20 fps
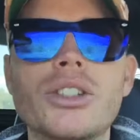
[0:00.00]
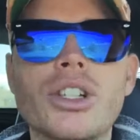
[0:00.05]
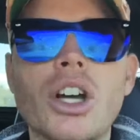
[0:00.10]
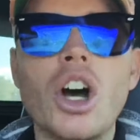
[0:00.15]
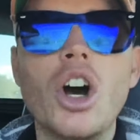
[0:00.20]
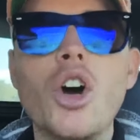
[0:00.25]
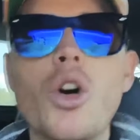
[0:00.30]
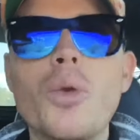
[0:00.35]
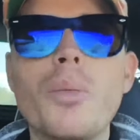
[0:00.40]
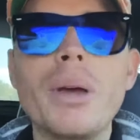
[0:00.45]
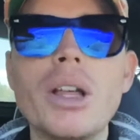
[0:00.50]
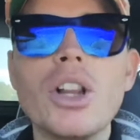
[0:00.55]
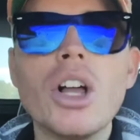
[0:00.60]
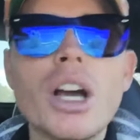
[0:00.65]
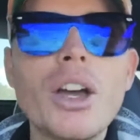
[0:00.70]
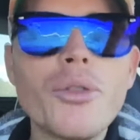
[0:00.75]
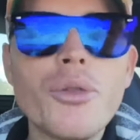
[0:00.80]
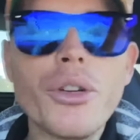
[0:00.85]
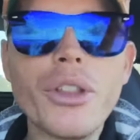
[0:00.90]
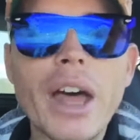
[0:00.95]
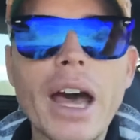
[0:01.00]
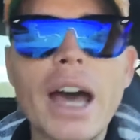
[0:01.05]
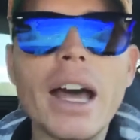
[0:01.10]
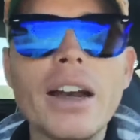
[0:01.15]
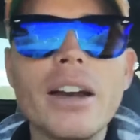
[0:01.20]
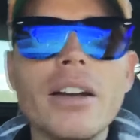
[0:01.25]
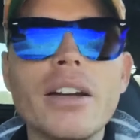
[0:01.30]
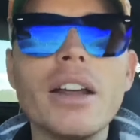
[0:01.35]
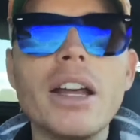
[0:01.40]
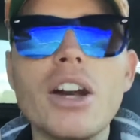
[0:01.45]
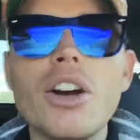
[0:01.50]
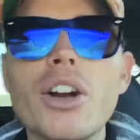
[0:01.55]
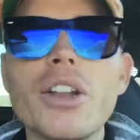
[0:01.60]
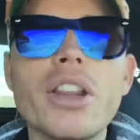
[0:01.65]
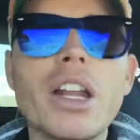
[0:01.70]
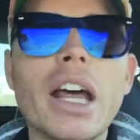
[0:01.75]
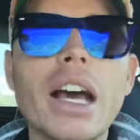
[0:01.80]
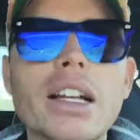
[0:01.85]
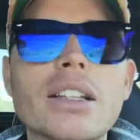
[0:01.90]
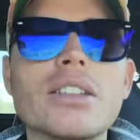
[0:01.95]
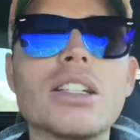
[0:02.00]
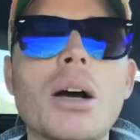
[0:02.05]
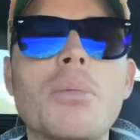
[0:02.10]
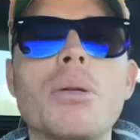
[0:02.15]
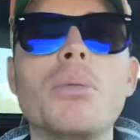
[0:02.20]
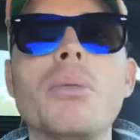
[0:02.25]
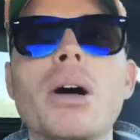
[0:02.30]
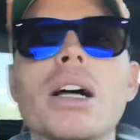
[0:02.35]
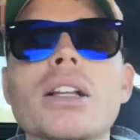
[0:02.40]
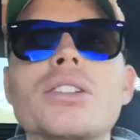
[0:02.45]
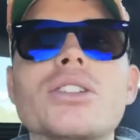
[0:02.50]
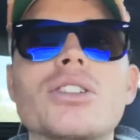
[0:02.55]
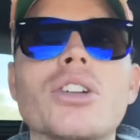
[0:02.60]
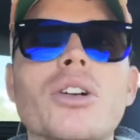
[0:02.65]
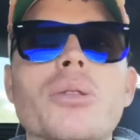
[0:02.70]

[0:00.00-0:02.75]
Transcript: So be looking for that here in the next couple months,